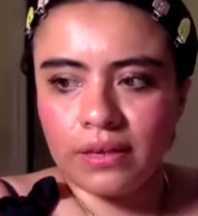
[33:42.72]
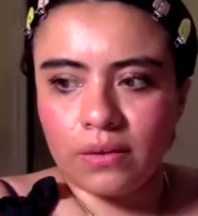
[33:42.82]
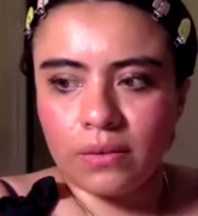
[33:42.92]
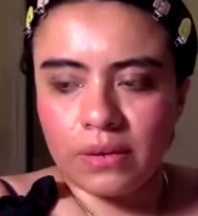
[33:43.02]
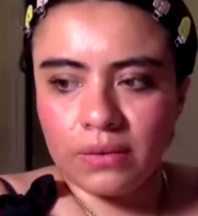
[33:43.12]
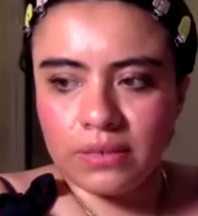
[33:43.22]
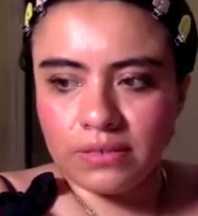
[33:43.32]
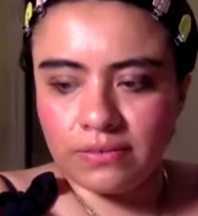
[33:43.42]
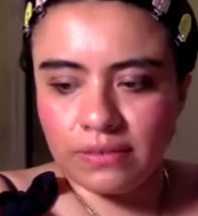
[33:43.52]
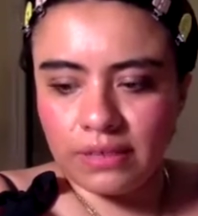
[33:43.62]
When I went to
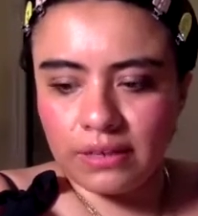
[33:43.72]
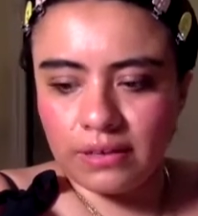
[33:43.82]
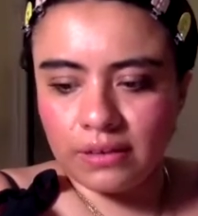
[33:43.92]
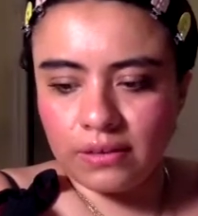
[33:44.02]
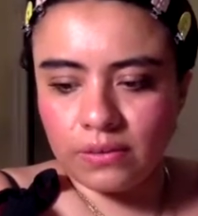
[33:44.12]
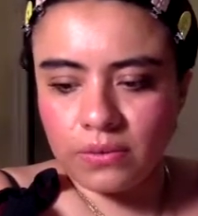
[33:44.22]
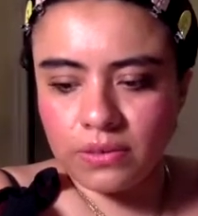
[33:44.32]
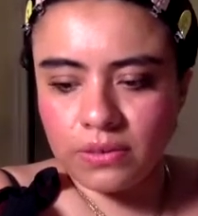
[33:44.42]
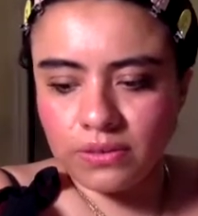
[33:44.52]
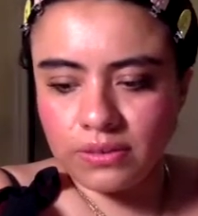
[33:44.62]
Flint, what was
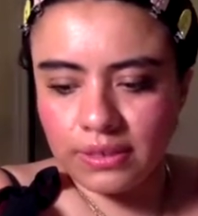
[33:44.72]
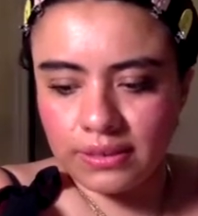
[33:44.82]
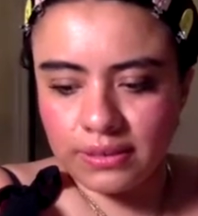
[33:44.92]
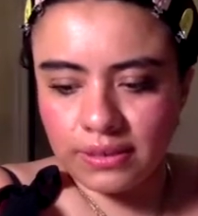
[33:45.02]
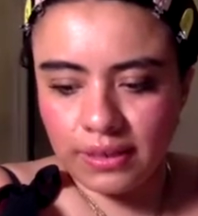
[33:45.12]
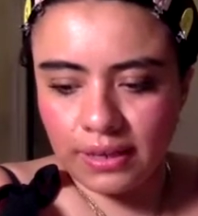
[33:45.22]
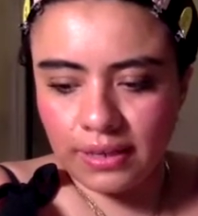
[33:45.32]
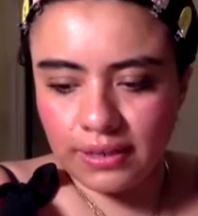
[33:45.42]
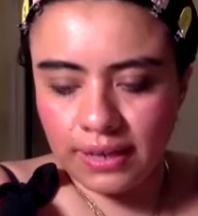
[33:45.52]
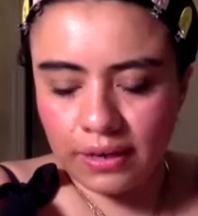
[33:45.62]
interesting is like
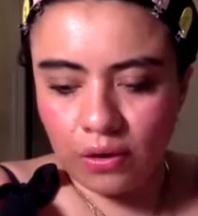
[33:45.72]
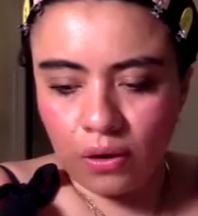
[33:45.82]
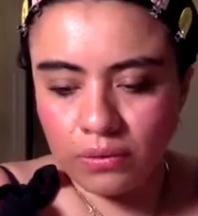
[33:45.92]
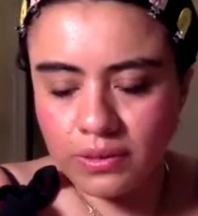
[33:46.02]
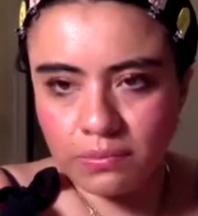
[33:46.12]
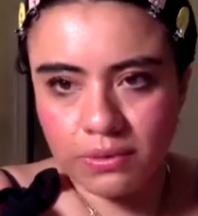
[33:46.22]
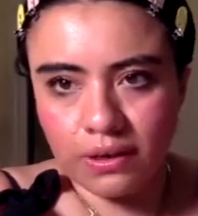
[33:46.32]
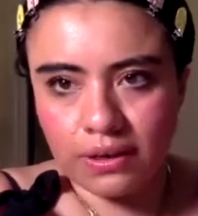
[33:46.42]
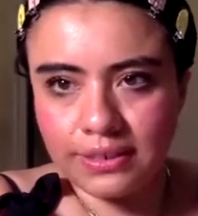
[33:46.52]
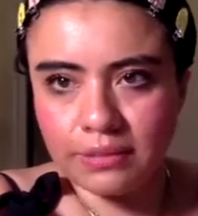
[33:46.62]
I had always been
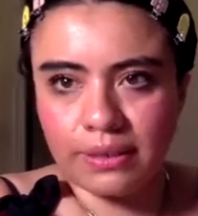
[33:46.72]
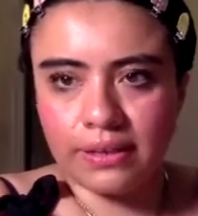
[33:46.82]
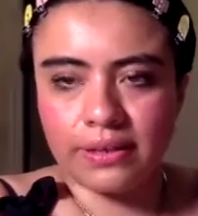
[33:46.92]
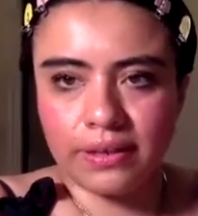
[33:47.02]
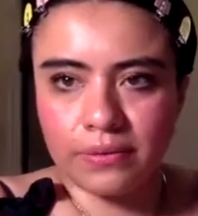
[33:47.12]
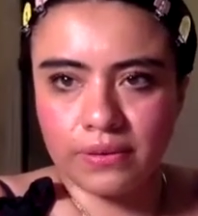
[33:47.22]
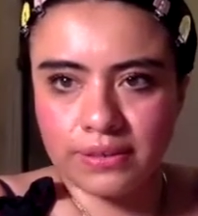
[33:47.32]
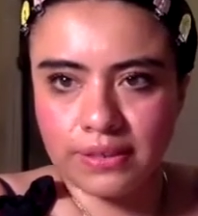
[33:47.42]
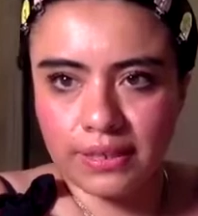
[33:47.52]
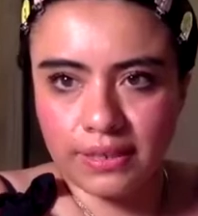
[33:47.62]
haunted by like Edward
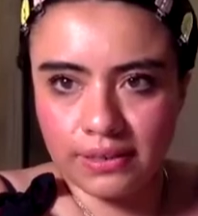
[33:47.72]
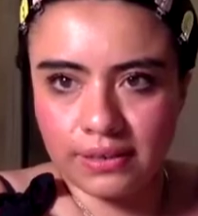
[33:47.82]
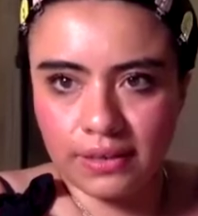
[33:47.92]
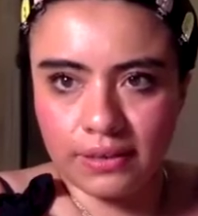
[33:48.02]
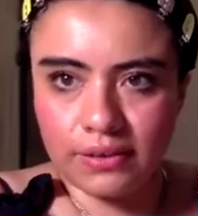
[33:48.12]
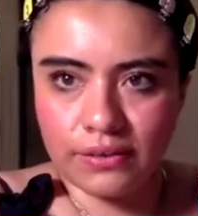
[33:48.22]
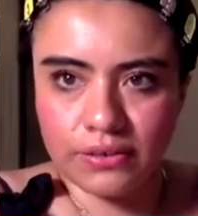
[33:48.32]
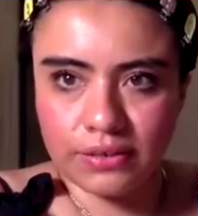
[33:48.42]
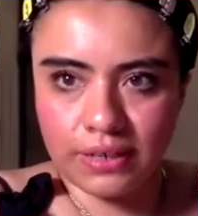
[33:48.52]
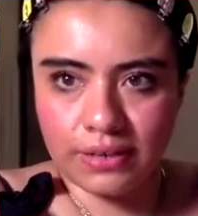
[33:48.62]
Said and
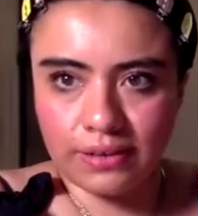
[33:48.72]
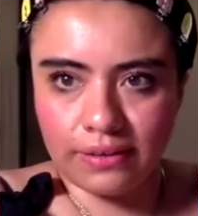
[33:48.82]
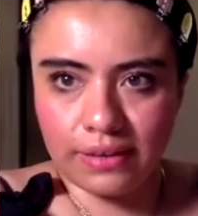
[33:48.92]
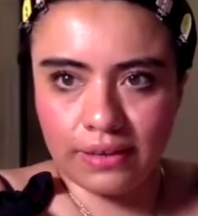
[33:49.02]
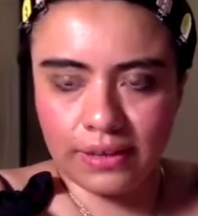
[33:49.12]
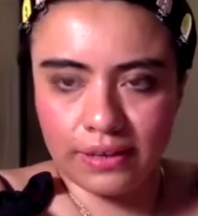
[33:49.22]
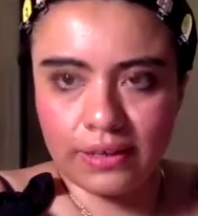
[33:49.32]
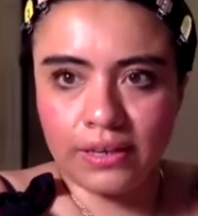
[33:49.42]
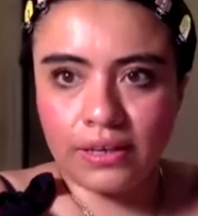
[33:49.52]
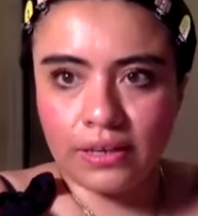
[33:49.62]
understanding that like
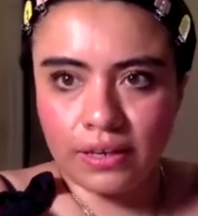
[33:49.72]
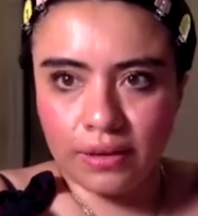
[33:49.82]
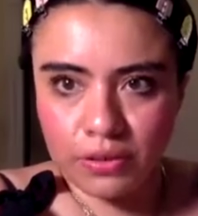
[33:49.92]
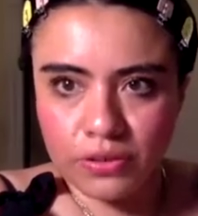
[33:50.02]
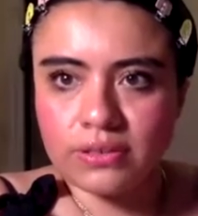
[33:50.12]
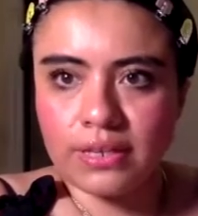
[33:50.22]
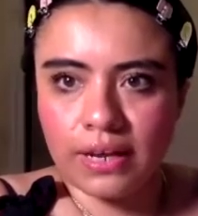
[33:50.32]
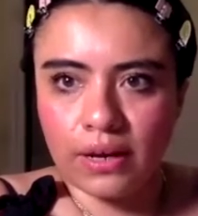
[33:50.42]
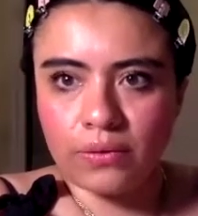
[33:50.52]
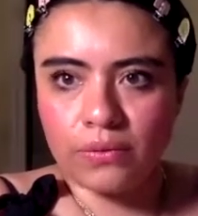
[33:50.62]
images
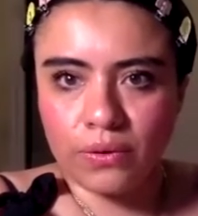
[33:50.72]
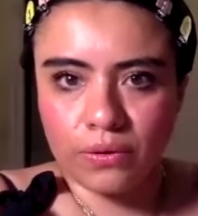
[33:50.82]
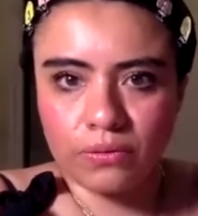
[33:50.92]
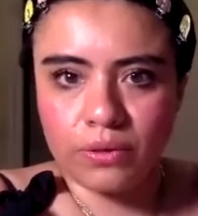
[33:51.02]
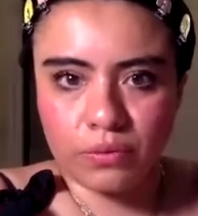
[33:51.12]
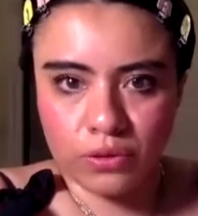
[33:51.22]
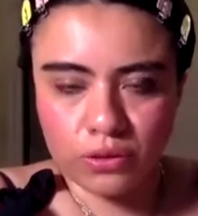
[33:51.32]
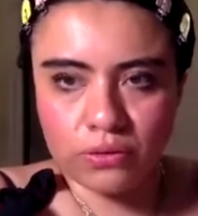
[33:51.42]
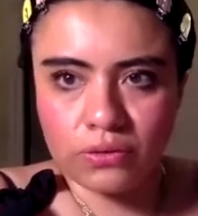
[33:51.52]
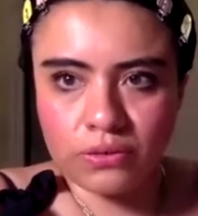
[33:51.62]
that were
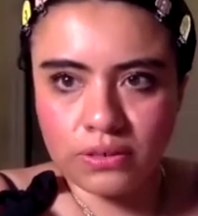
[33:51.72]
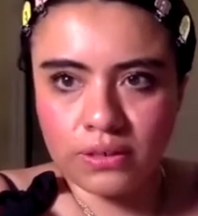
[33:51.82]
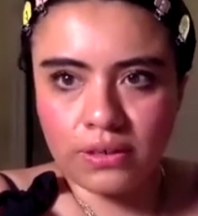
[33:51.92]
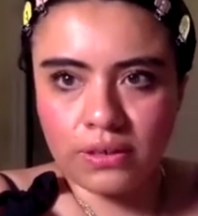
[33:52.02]
reproduced